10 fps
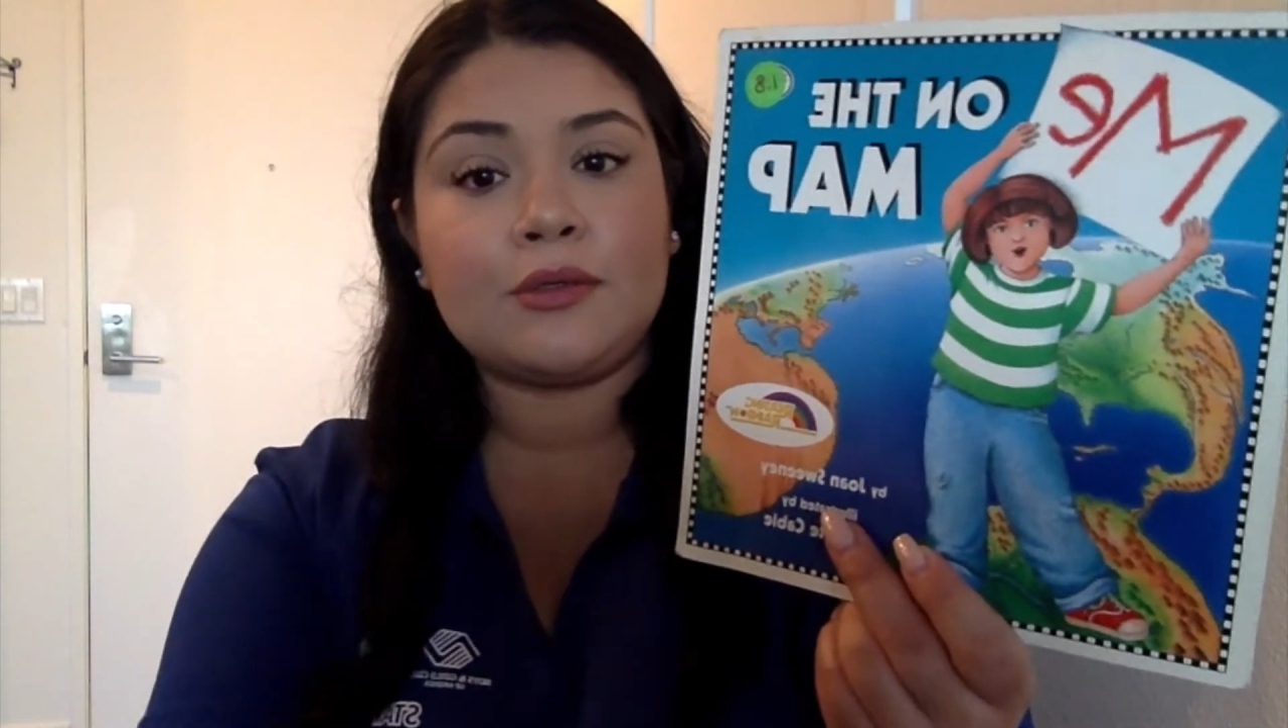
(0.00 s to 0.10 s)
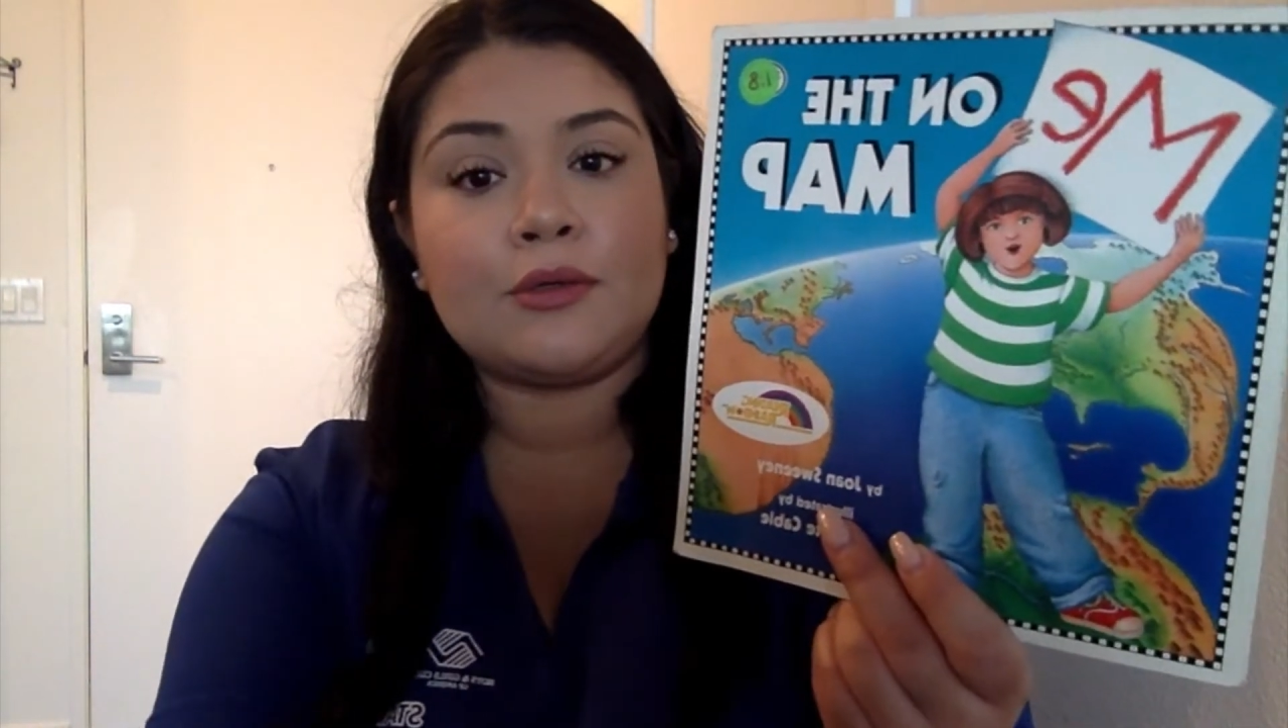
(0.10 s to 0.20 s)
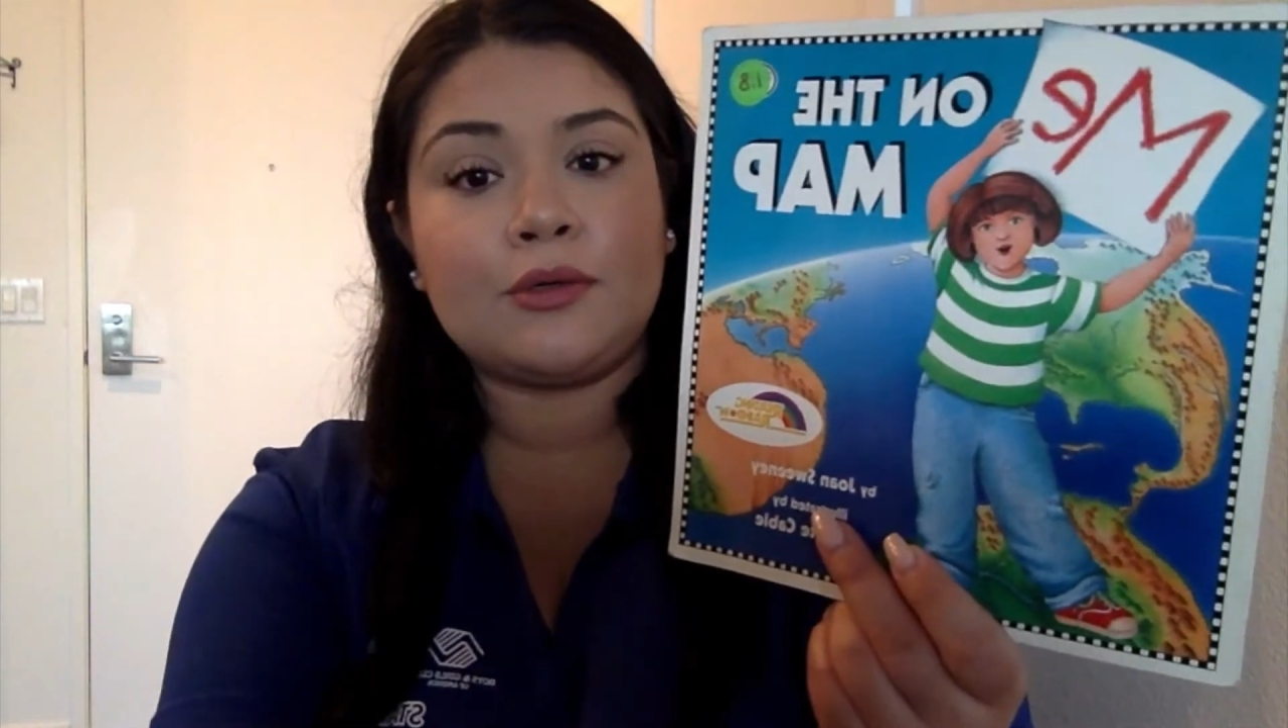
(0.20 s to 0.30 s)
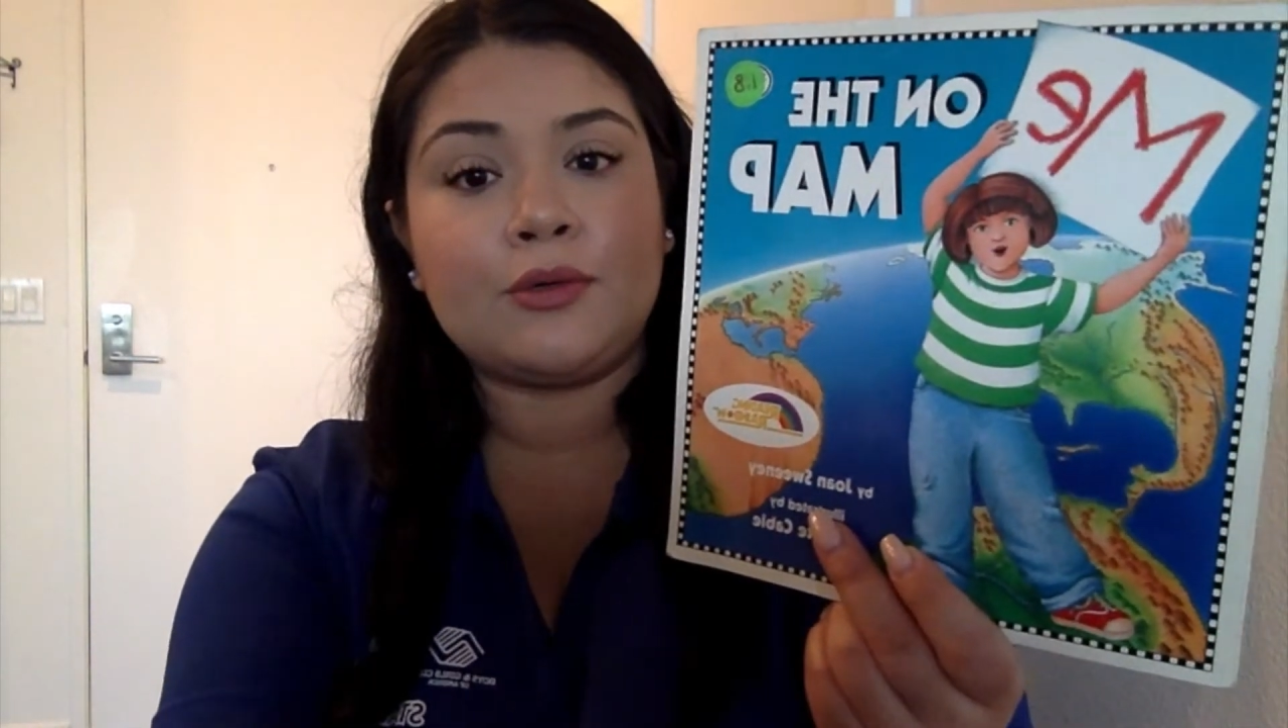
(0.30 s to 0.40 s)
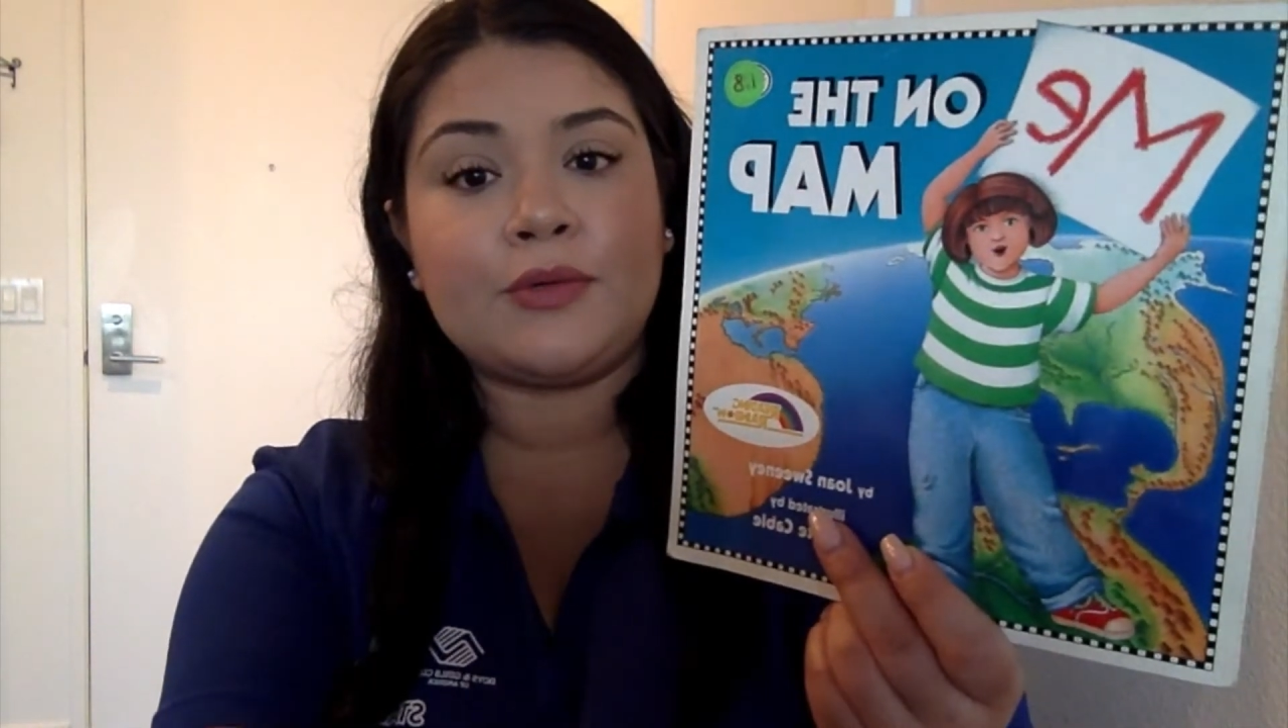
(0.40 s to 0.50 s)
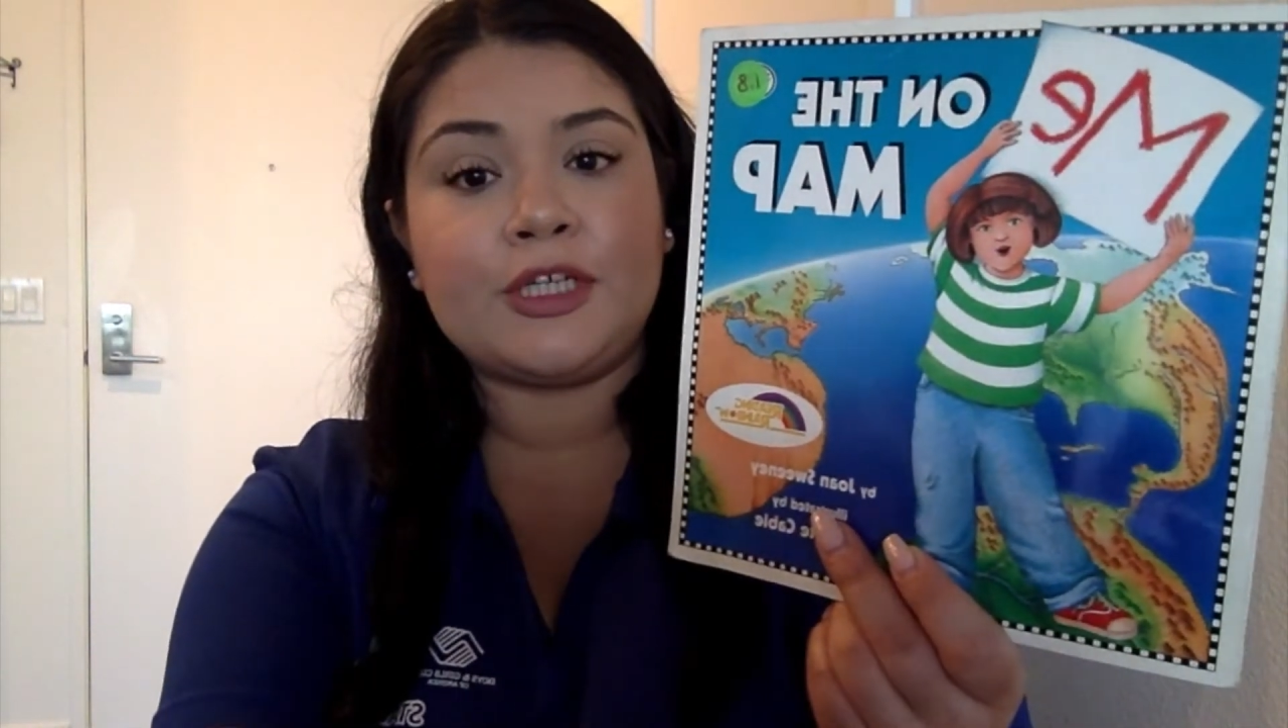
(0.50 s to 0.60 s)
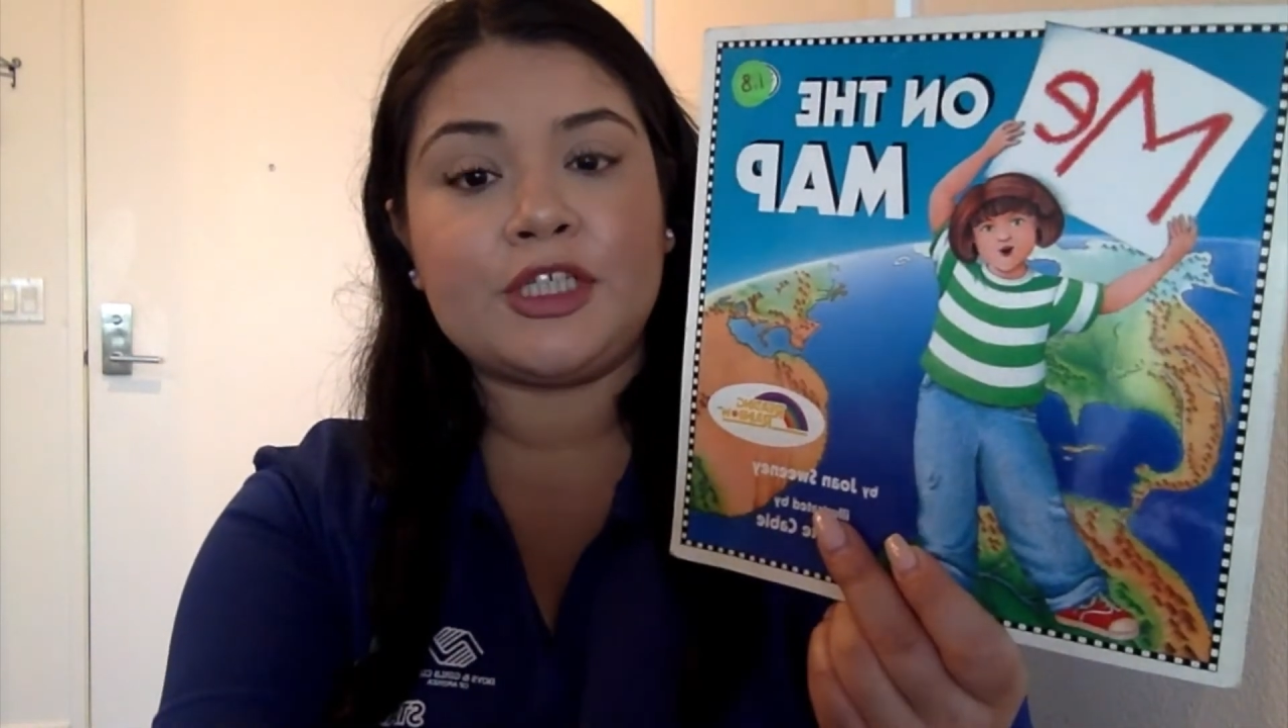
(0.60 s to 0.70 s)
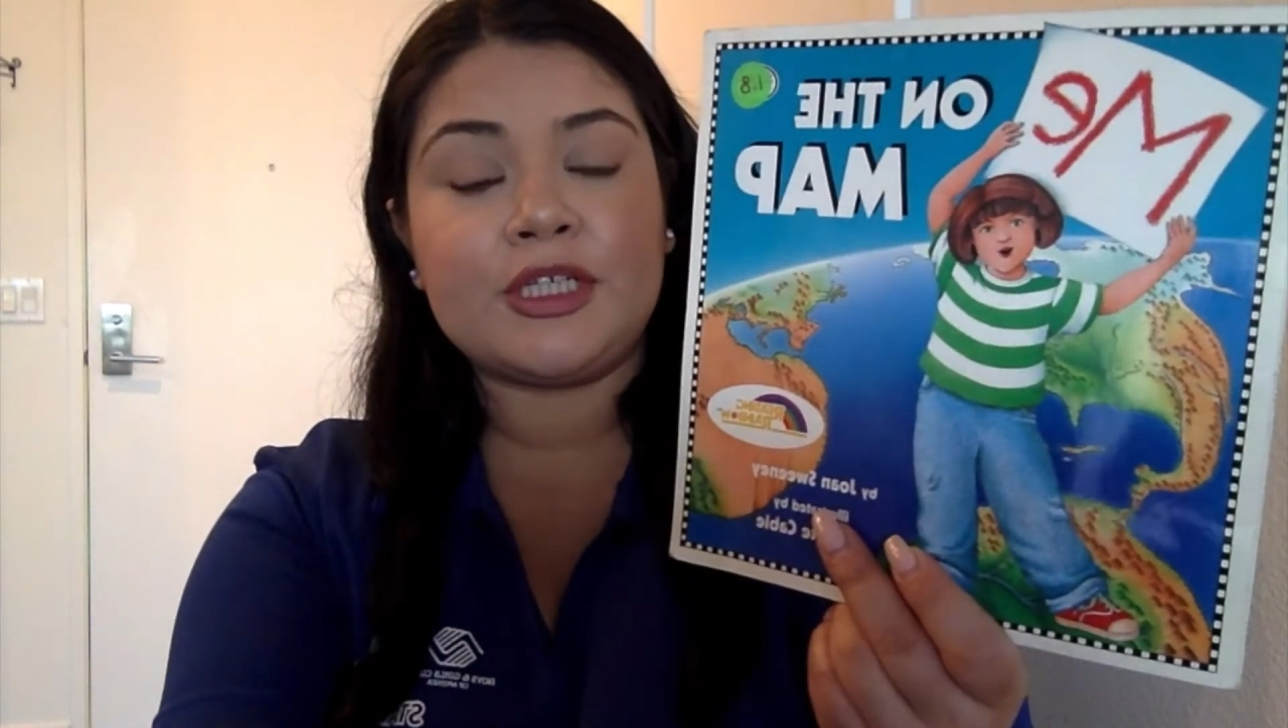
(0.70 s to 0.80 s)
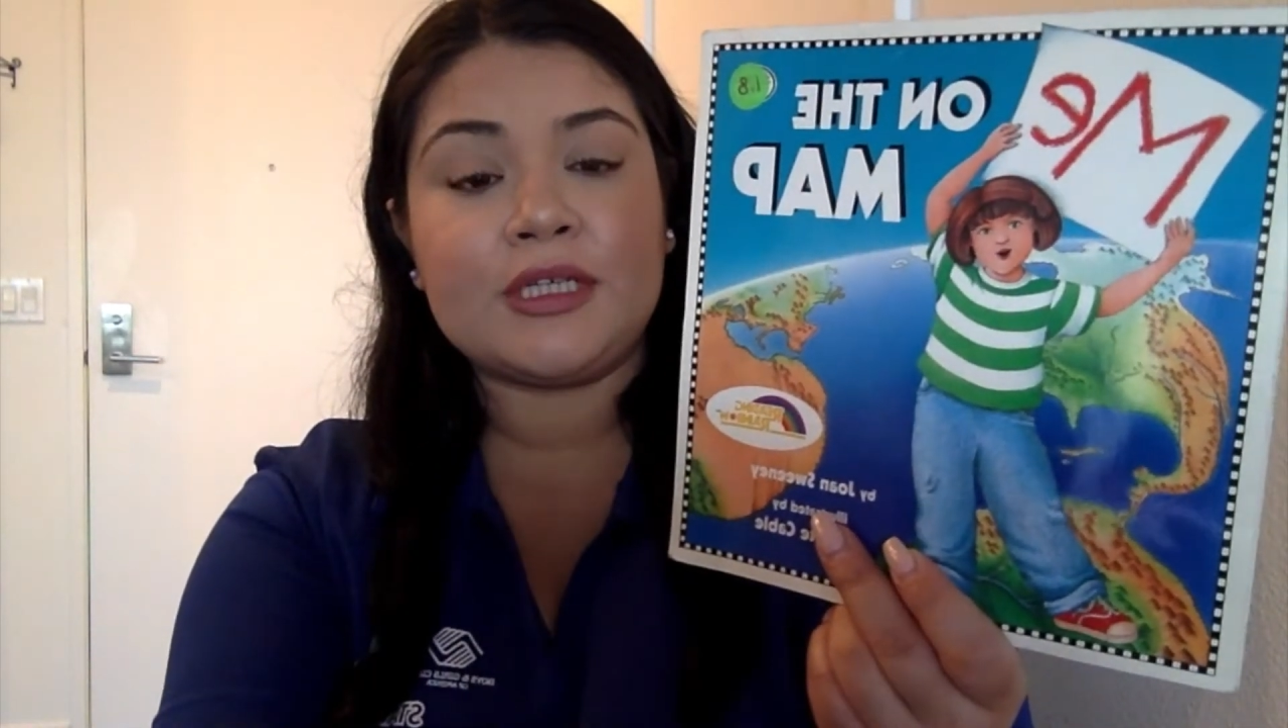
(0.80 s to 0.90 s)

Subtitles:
or where she